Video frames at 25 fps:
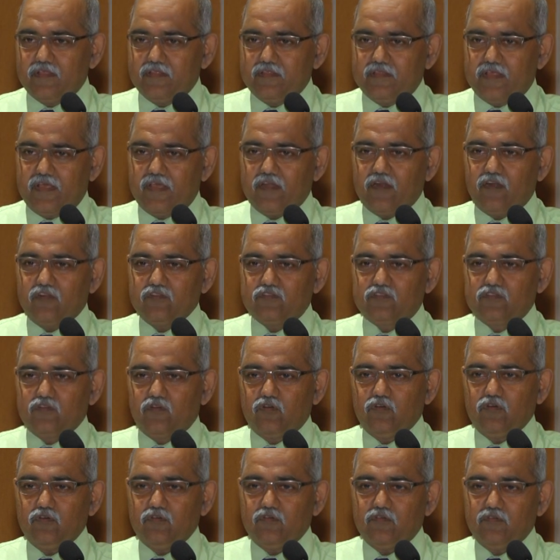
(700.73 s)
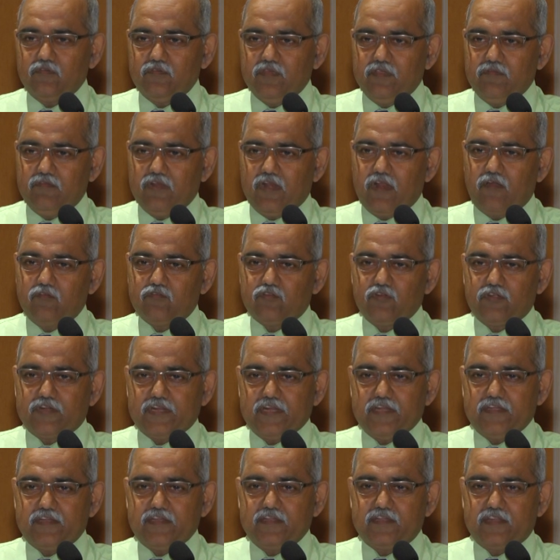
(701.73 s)
There also, we will have to
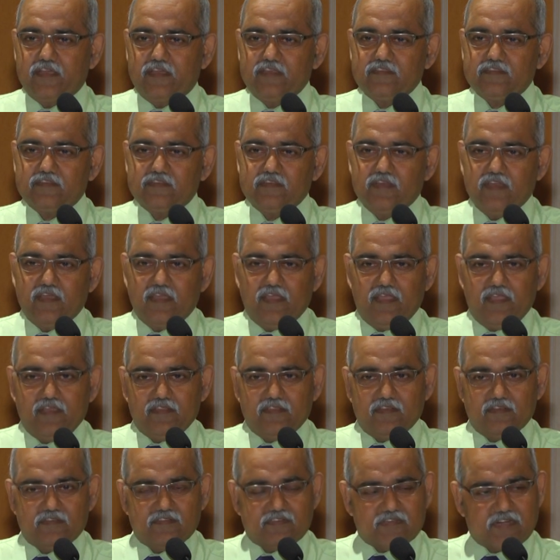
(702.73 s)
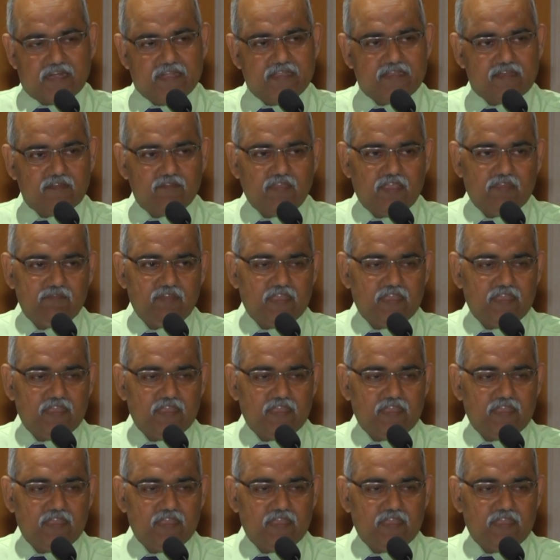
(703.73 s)
treat it as either straight away.